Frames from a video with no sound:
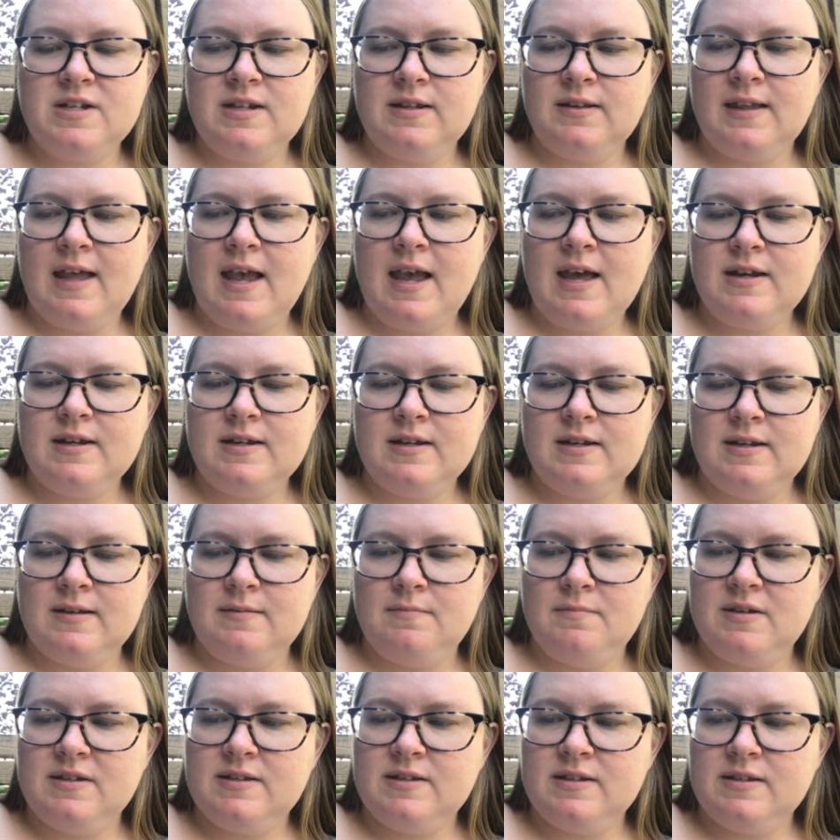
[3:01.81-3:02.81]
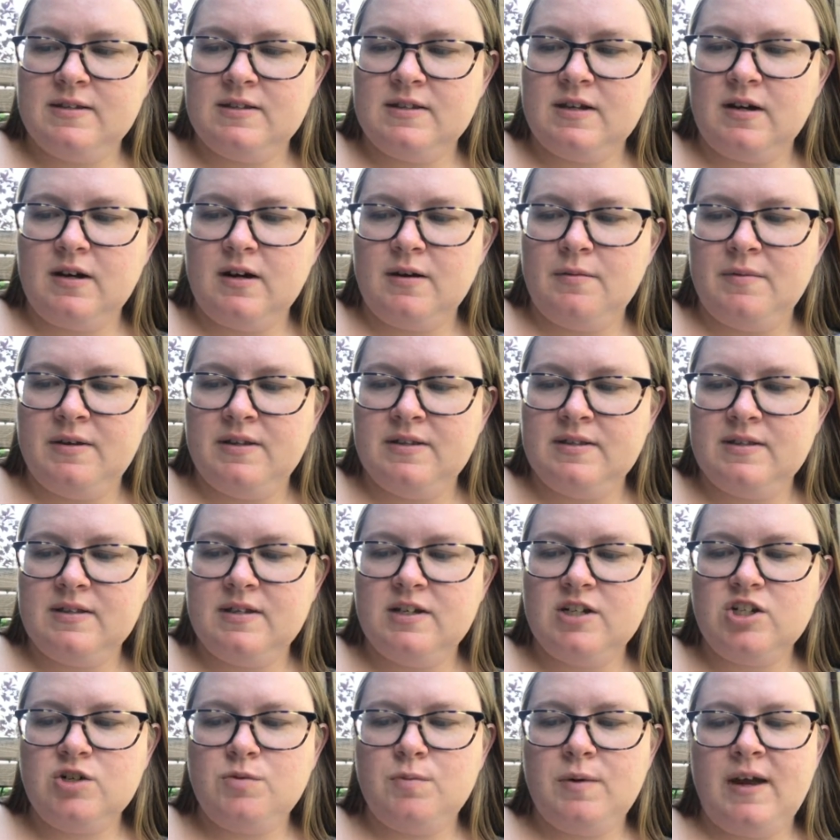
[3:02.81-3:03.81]
and landed in Mrs. Zuckerman's
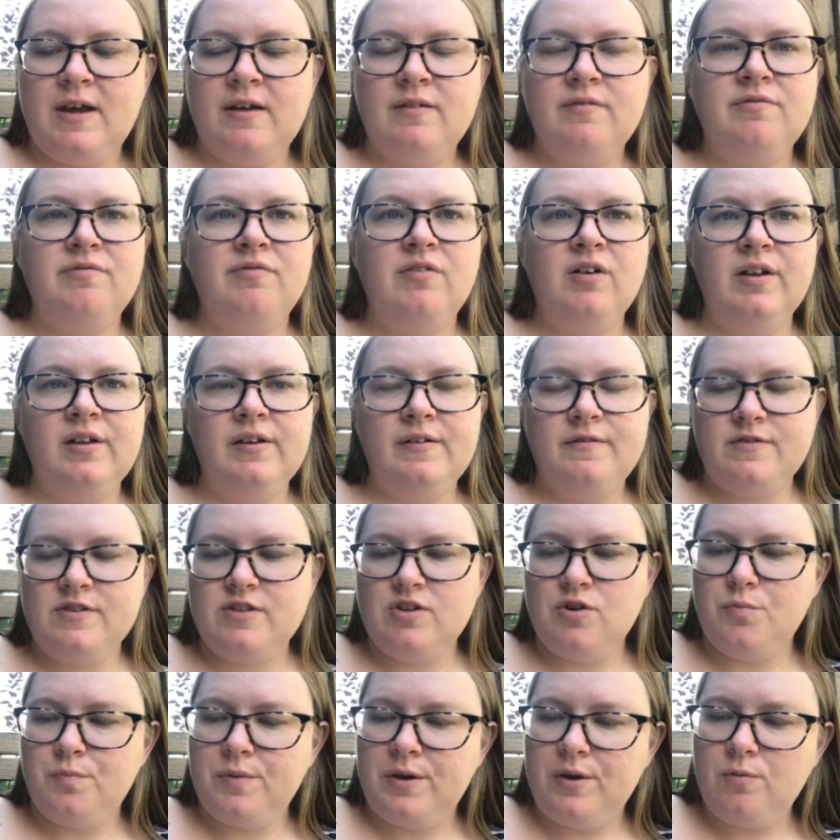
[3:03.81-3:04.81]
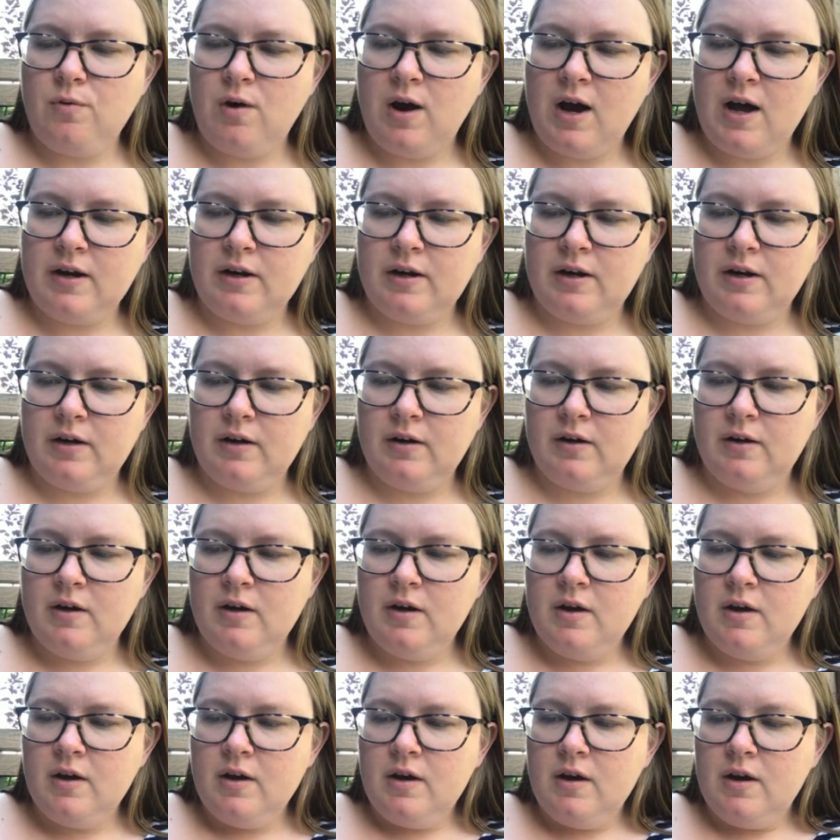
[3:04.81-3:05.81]
dishpan full of soapy water.
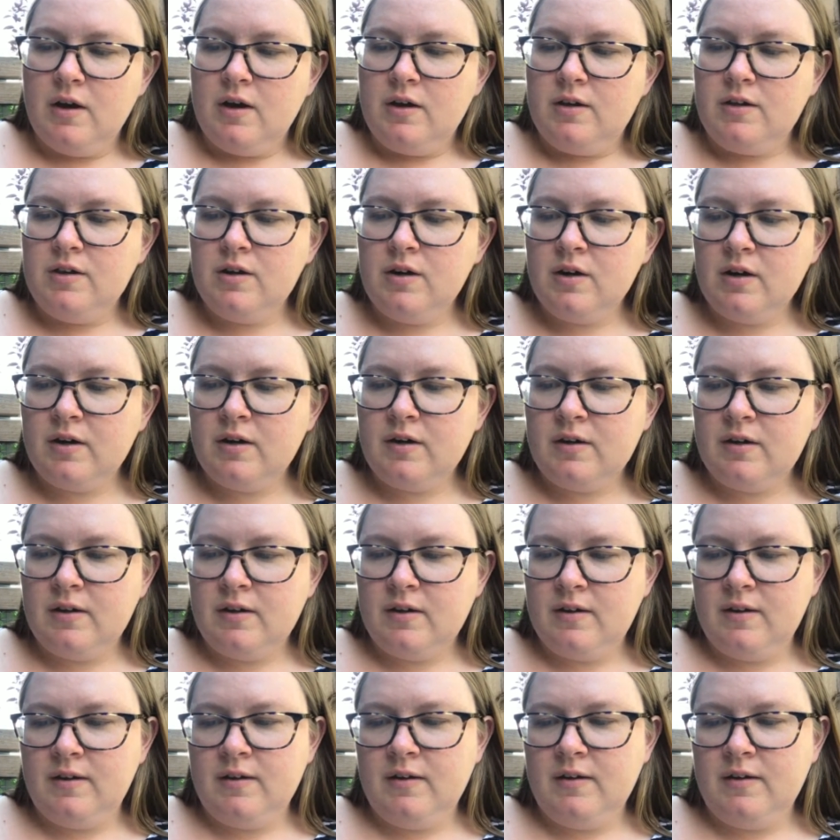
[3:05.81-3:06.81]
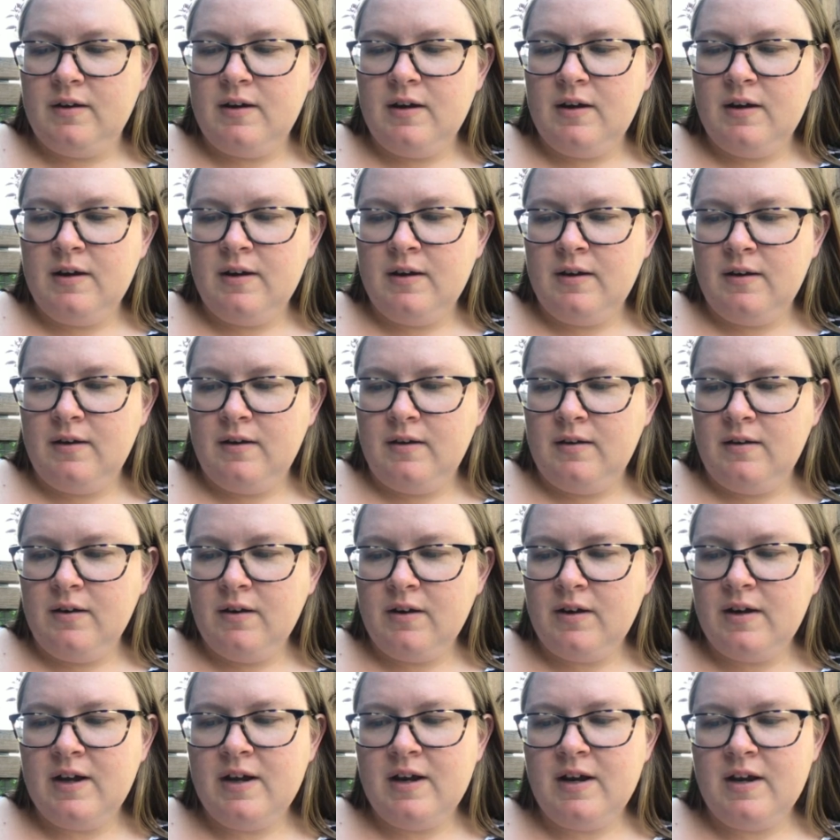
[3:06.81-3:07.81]
You're getting
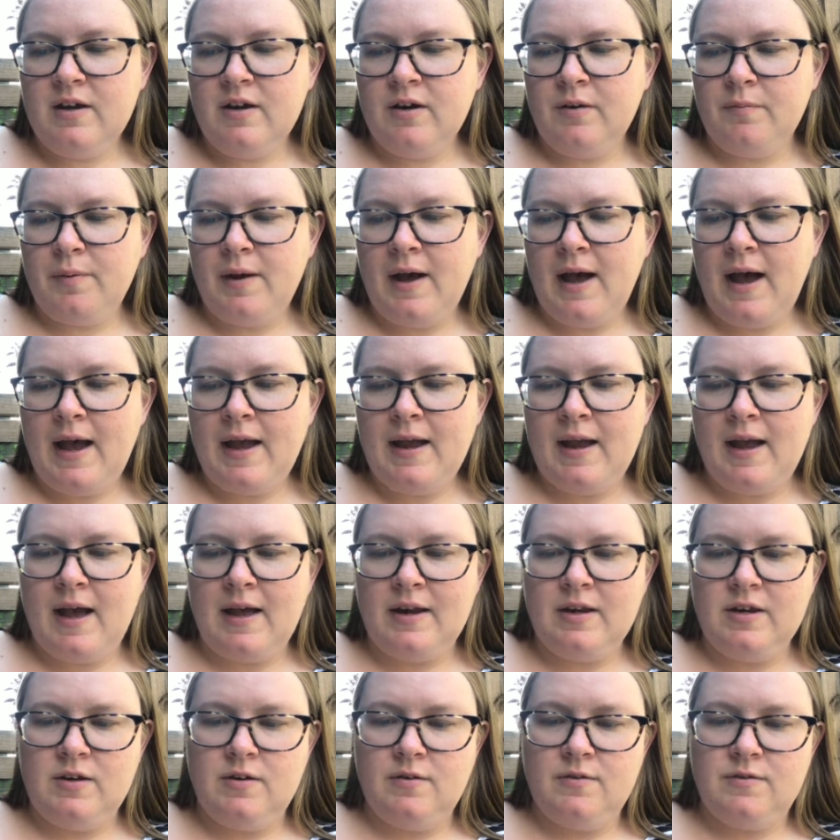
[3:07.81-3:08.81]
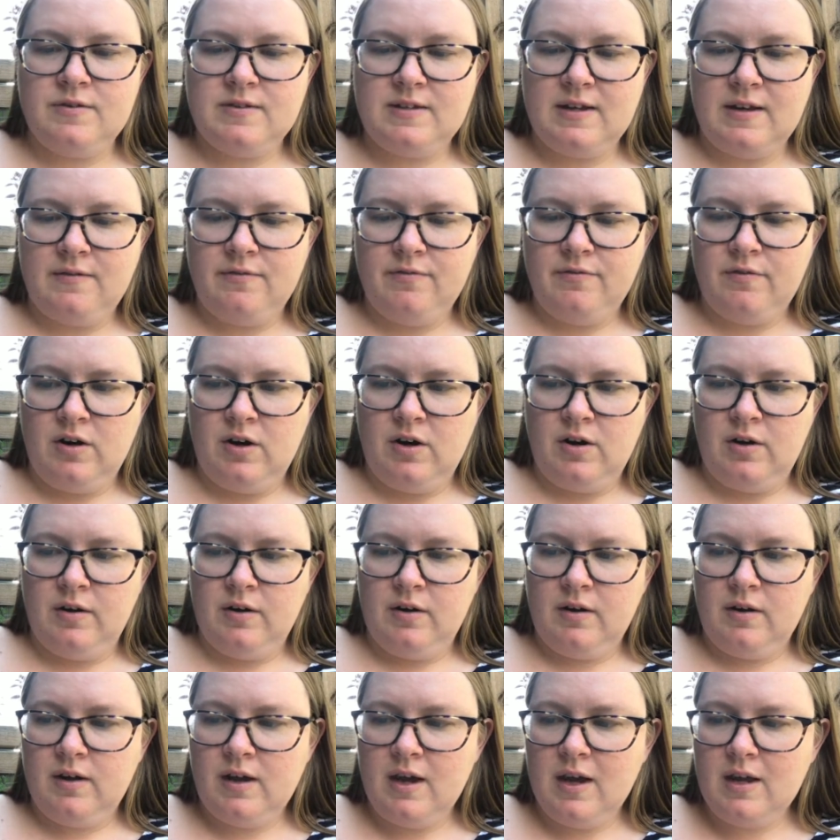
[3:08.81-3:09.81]
your pie on you," said
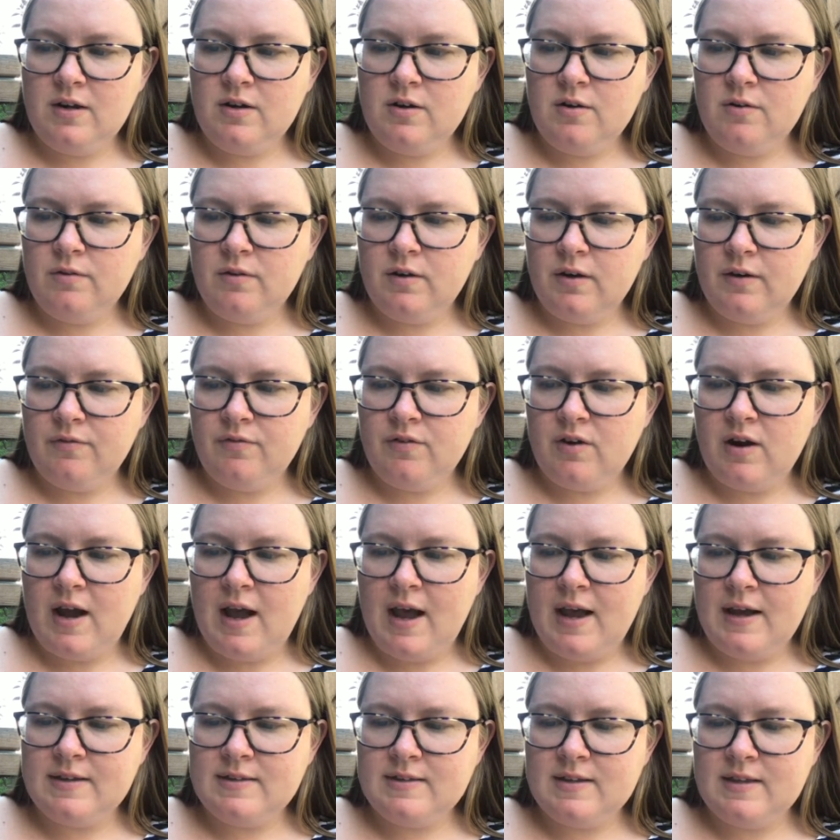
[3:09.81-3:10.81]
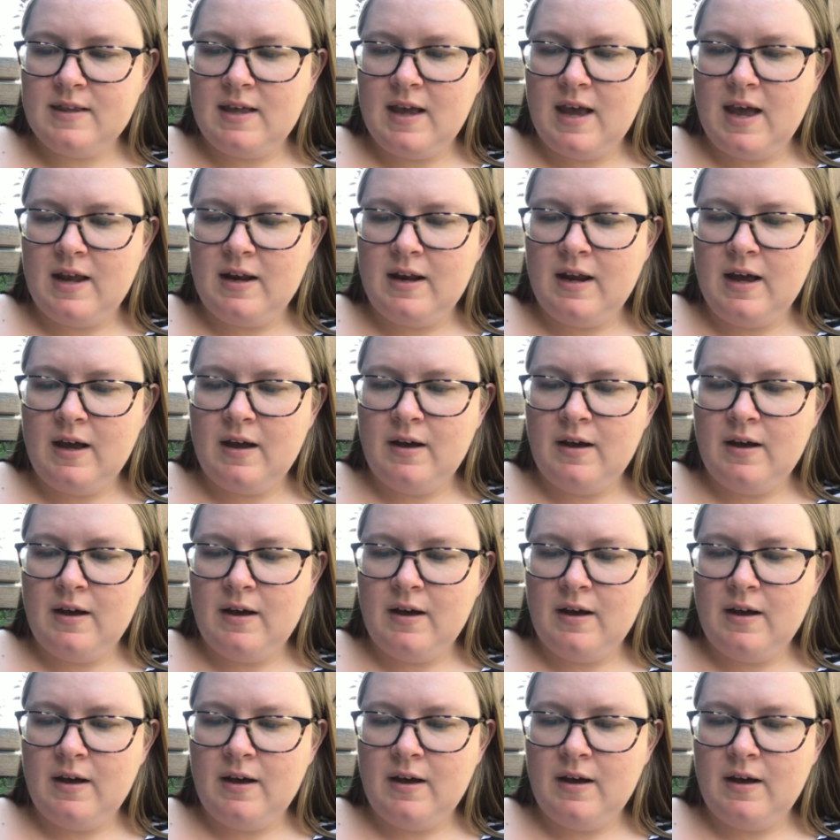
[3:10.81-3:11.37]
Fern. Can I look for eggs in the hen